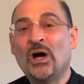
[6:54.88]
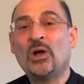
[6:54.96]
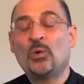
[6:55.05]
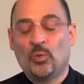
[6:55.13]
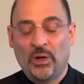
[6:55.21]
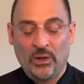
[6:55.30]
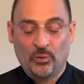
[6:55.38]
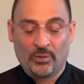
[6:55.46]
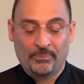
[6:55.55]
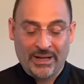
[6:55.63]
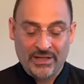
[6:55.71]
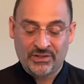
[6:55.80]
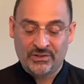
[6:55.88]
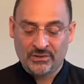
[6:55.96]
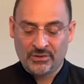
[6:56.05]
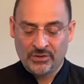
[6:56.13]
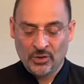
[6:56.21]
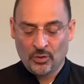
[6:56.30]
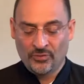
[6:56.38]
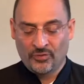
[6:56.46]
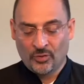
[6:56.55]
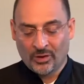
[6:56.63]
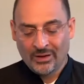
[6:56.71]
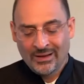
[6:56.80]
what we were best known
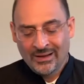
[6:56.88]
for.